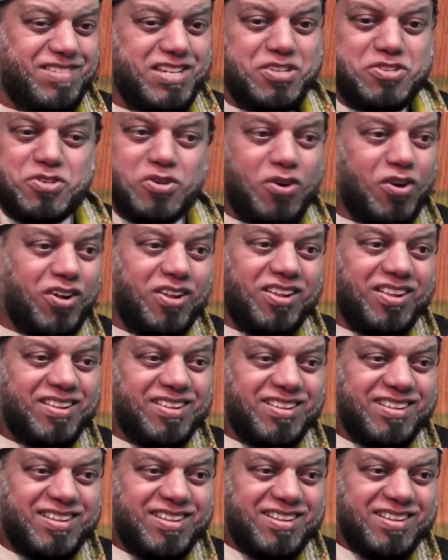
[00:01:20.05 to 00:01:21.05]
That's all
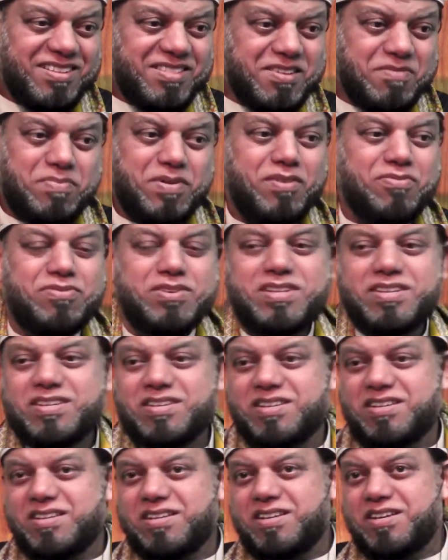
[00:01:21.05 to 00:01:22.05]
the Prophet
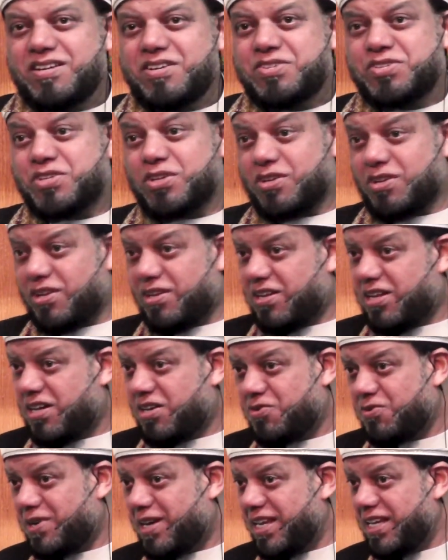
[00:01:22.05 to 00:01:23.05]

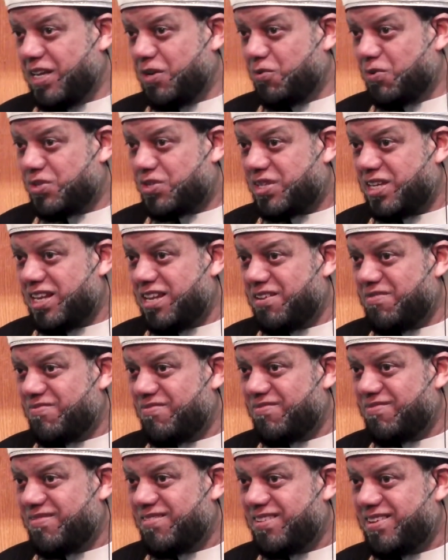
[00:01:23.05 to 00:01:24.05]
wasallam,
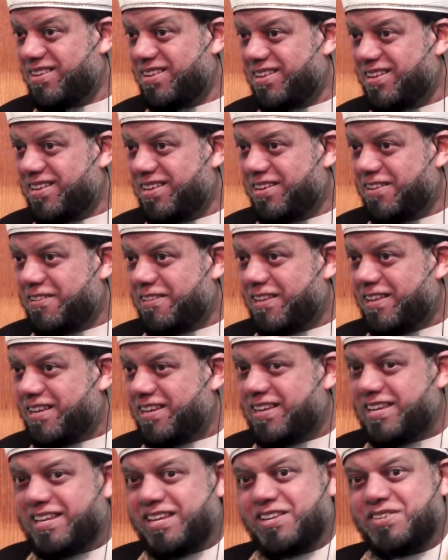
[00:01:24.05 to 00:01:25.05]

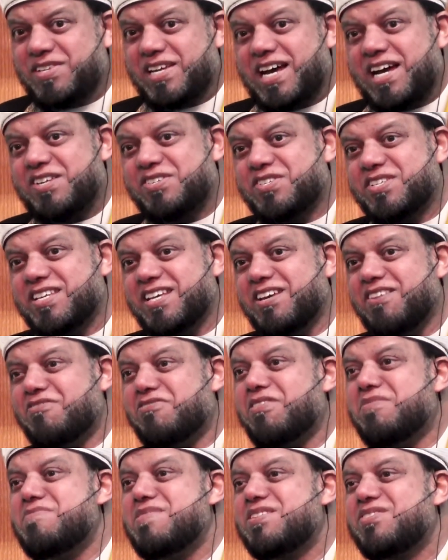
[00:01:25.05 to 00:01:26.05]
is asking
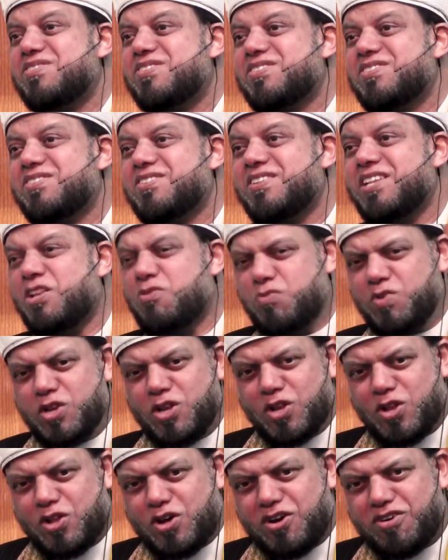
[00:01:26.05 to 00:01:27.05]
from us that
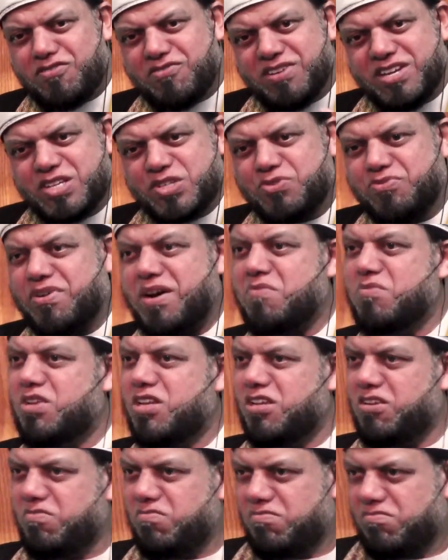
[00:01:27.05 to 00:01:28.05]
we love his
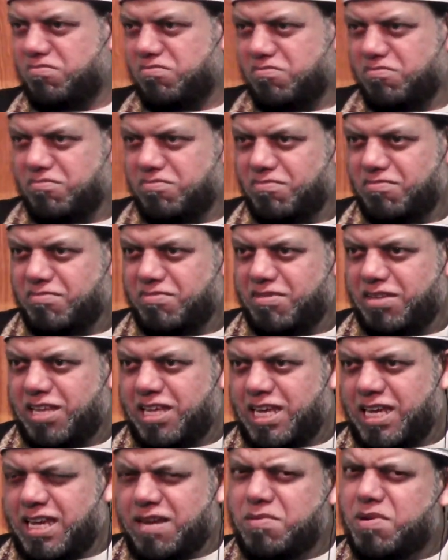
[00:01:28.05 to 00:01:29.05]
family.
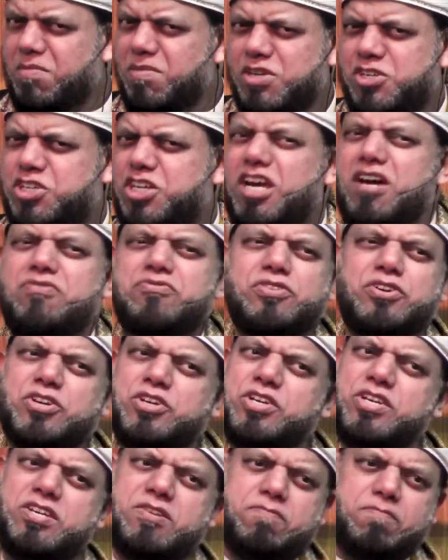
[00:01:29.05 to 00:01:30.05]
Imam
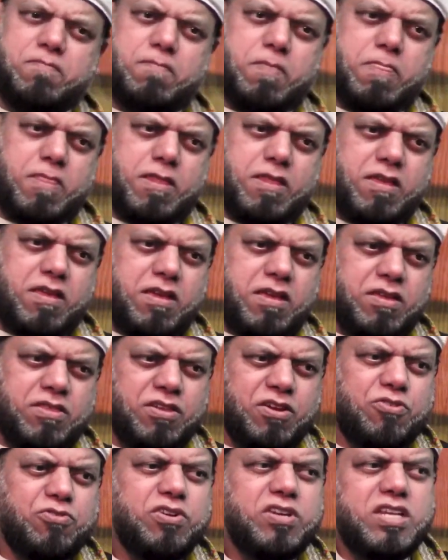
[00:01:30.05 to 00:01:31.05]
Shafi'i,
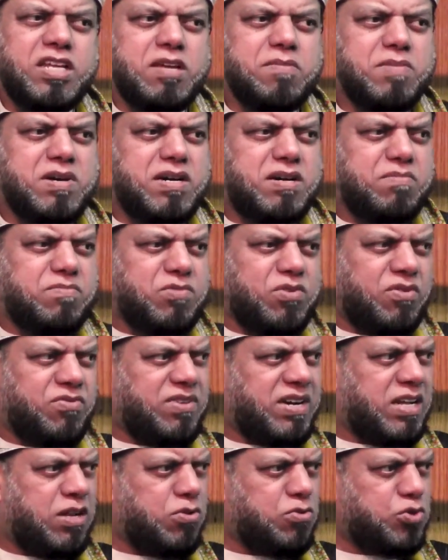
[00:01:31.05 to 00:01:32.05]
the great Imam of
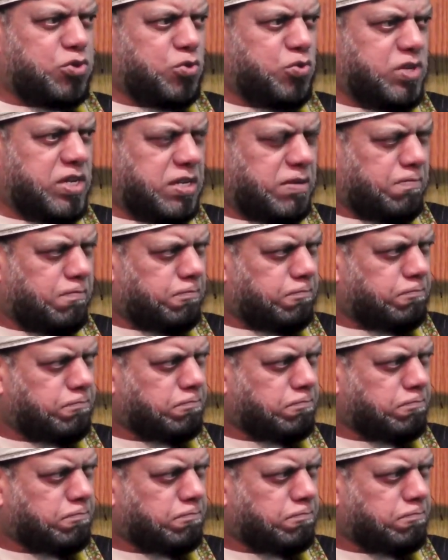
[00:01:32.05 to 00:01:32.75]
Ahlul Sunnah.